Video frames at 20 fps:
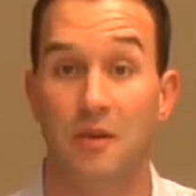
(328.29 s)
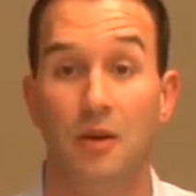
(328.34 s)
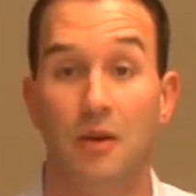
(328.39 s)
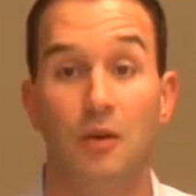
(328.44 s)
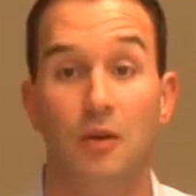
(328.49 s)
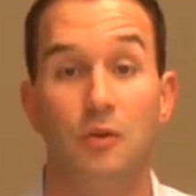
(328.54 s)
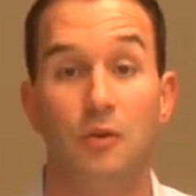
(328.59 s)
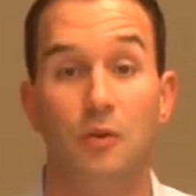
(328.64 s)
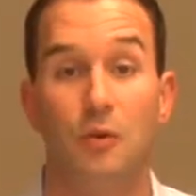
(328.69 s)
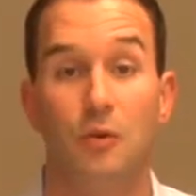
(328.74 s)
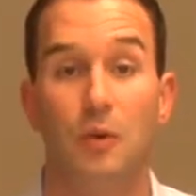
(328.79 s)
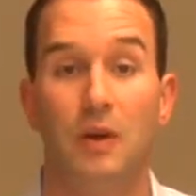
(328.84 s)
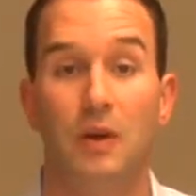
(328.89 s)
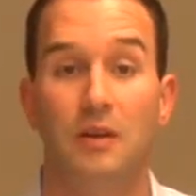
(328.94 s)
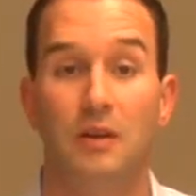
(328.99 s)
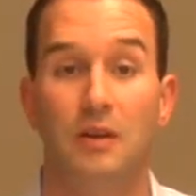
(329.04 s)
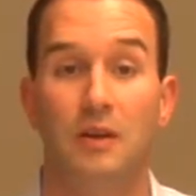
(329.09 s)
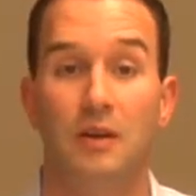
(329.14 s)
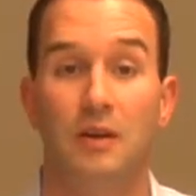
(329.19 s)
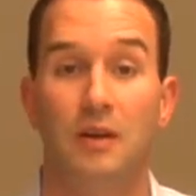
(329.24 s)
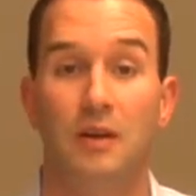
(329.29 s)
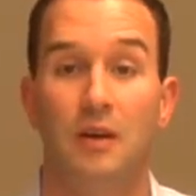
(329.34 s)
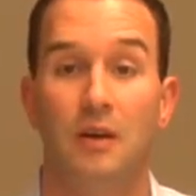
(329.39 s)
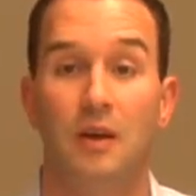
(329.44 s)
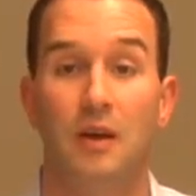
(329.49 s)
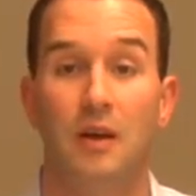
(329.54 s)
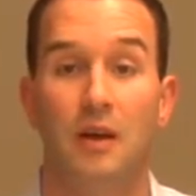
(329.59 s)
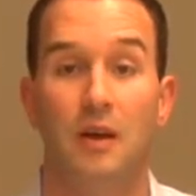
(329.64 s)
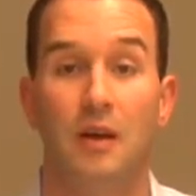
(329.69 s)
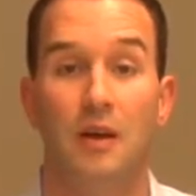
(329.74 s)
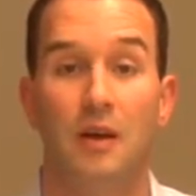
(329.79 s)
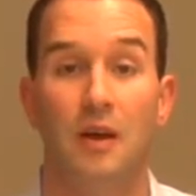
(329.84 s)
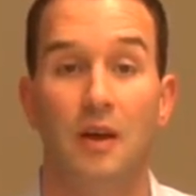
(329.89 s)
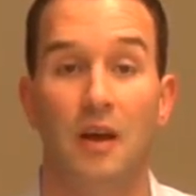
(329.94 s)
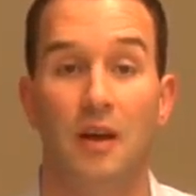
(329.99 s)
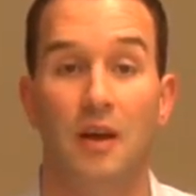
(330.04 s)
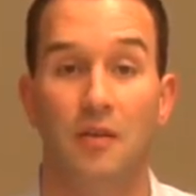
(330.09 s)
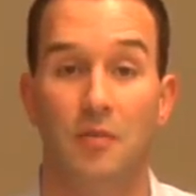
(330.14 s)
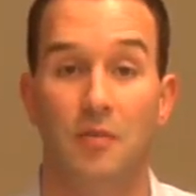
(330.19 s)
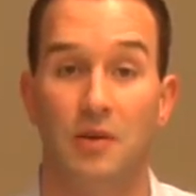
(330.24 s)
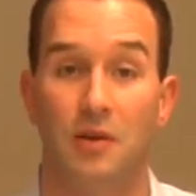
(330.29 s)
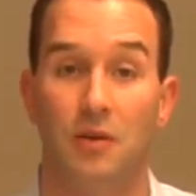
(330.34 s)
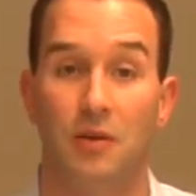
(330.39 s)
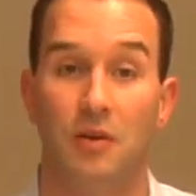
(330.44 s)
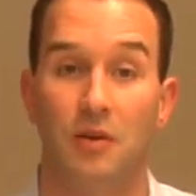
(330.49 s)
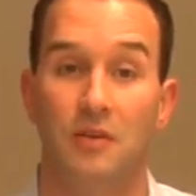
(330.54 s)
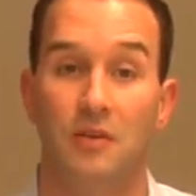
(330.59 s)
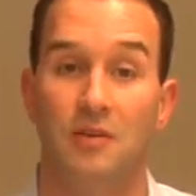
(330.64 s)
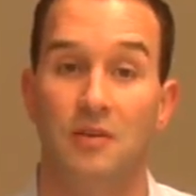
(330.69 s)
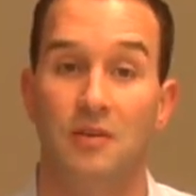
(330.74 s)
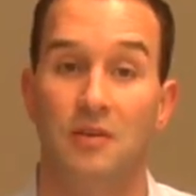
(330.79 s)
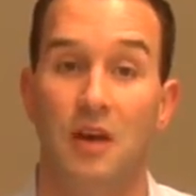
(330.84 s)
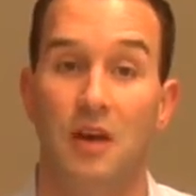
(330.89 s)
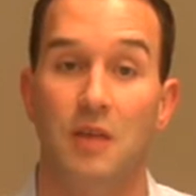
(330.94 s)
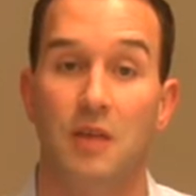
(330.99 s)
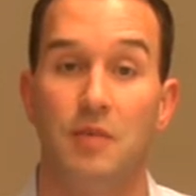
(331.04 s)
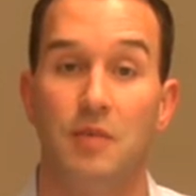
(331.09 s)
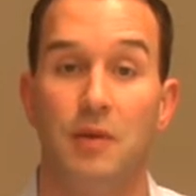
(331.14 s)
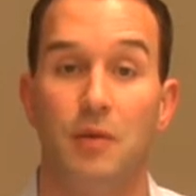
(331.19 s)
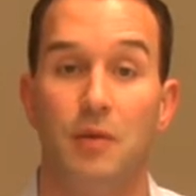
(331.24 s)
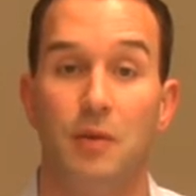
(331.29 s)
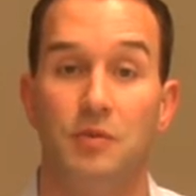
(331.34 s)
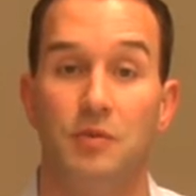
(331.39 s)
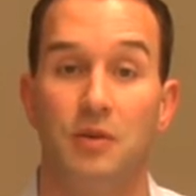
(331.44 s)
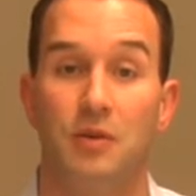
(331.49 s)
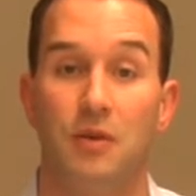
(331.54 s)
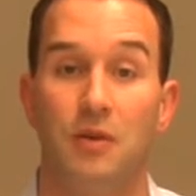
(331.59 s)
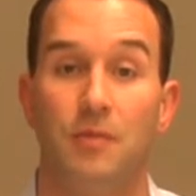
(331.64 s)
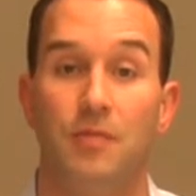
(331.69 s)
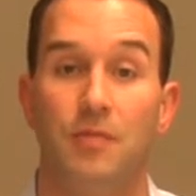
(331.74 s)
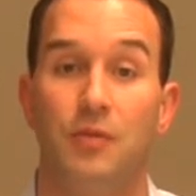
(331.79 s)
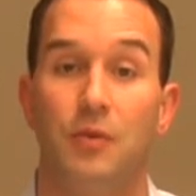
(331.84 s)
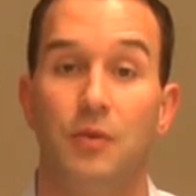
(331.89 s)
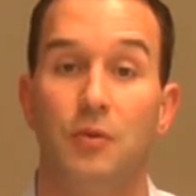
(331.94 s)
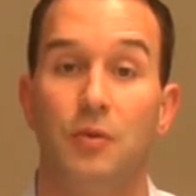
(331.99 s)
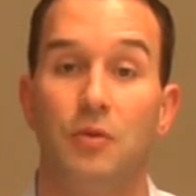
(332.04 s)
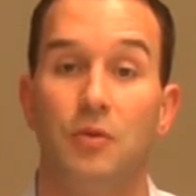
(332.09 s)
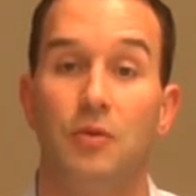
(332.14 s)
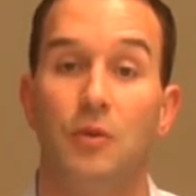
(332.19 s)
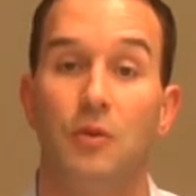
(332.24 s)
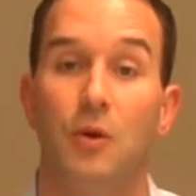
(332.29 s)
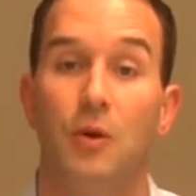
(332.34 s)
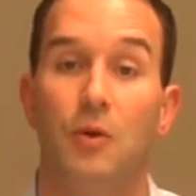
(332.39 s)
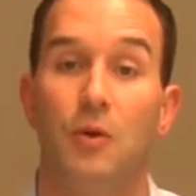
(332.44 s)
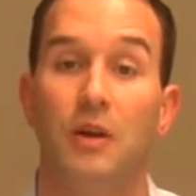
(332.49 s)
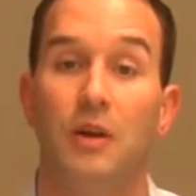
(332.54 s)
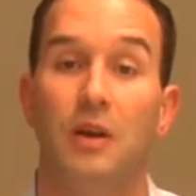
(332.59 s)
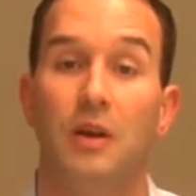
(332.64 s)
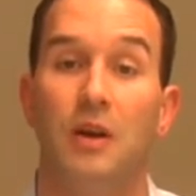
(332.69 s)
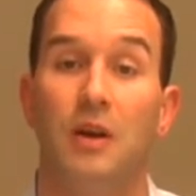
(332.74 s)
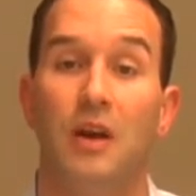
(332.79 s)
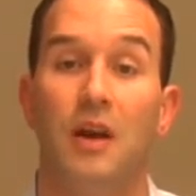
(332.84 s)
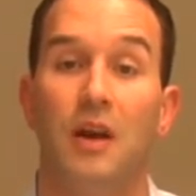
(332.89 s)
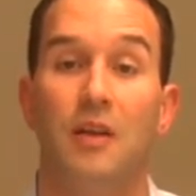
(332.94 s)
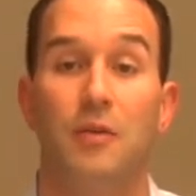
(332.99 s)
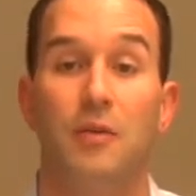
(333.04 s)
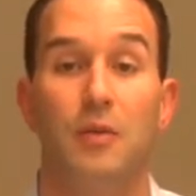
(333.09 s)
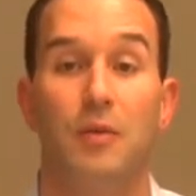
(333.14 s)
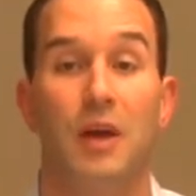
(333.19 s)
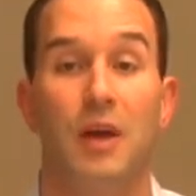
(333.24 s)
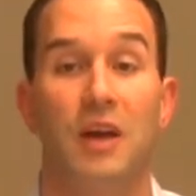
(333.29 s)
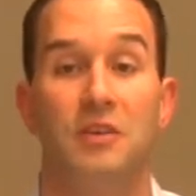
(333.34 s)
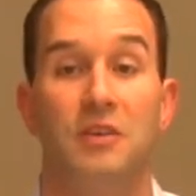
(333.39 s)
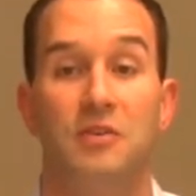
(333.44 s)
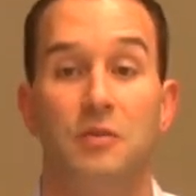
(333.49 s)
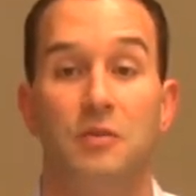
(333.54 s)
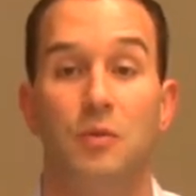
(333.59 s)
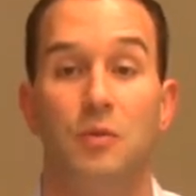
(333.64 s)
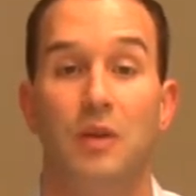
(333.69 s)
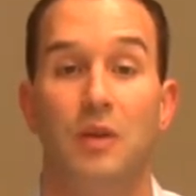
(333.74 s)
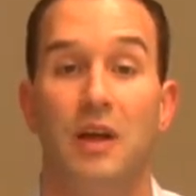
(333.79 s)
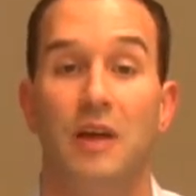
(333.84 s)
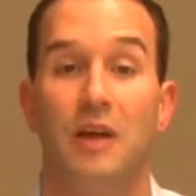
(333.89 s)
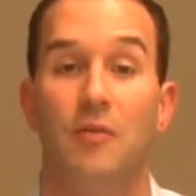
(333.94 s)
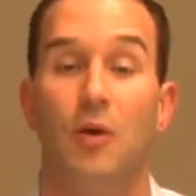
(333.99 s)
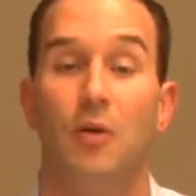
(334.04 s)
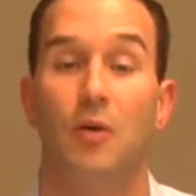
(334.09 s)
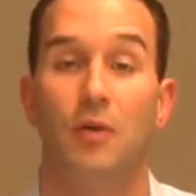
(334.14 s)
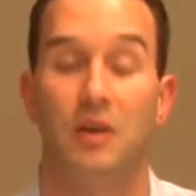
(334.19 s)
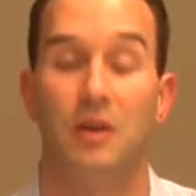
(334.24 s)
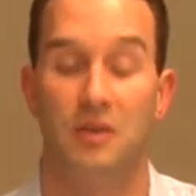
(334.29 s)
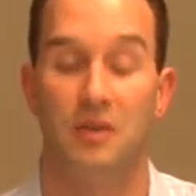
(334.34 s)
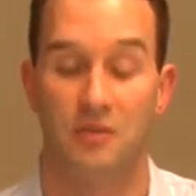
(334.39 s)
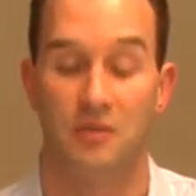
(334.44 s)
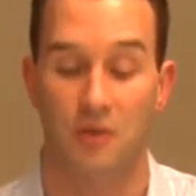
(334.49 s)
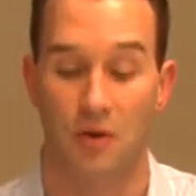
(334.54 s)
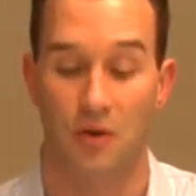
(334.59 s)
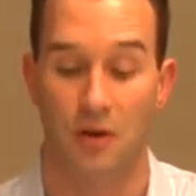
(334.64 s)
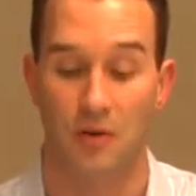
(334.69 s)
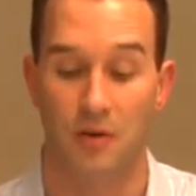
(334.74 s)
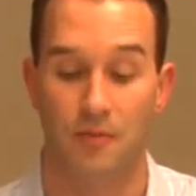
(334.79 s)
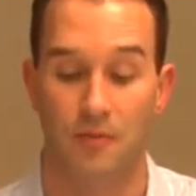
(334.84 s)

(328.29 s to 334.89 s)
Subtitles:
Too quickly, and the materials inside may rupture. Too slowly, and the reaction will have already started.